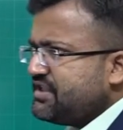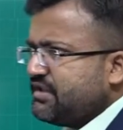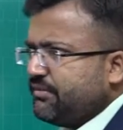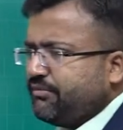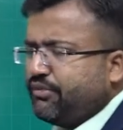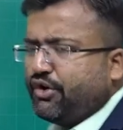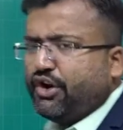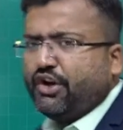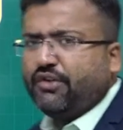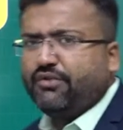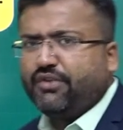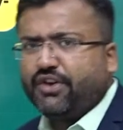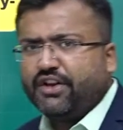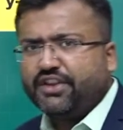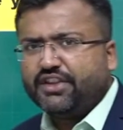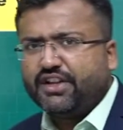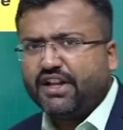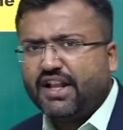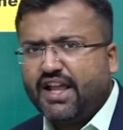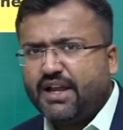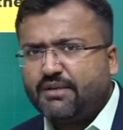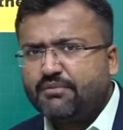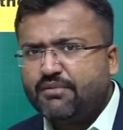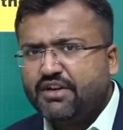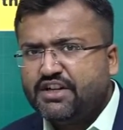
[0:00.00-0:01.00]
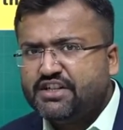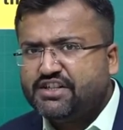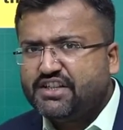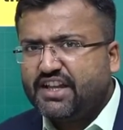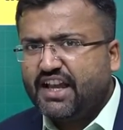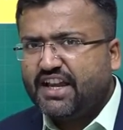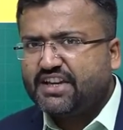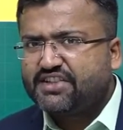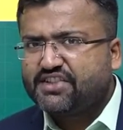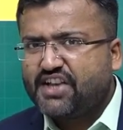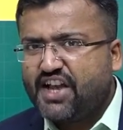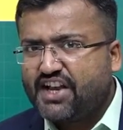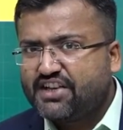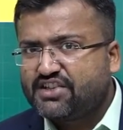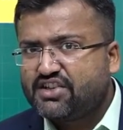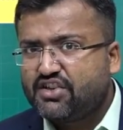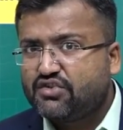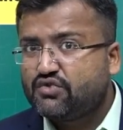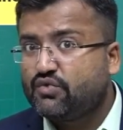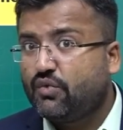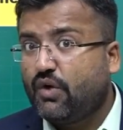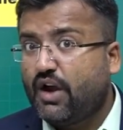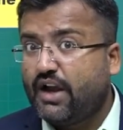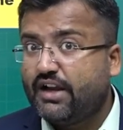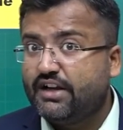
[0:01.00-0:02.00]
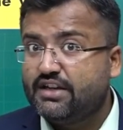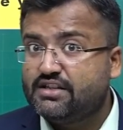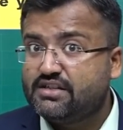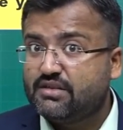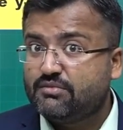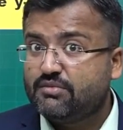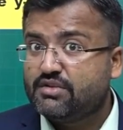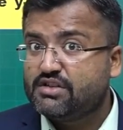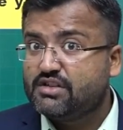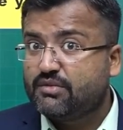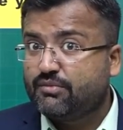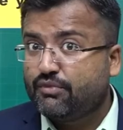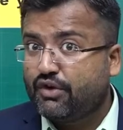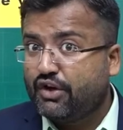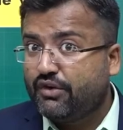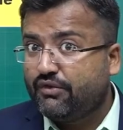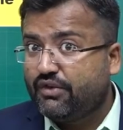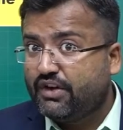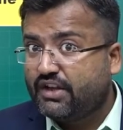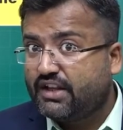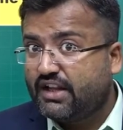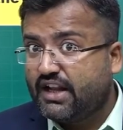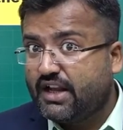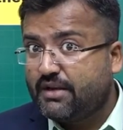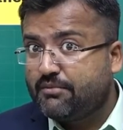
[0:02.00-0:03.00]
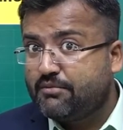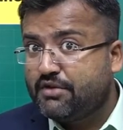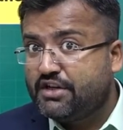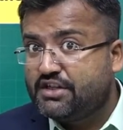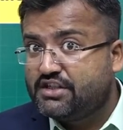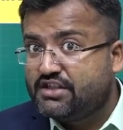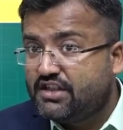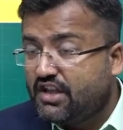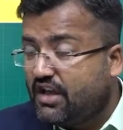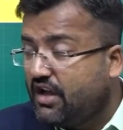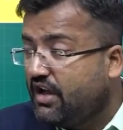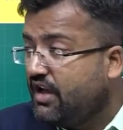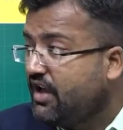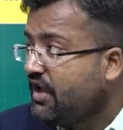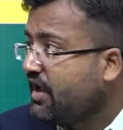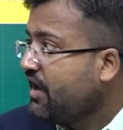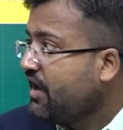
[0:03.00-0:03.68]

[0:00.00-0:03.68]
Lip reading: the point where the line meets the x-axis. Y-intercept is the point where the line meets the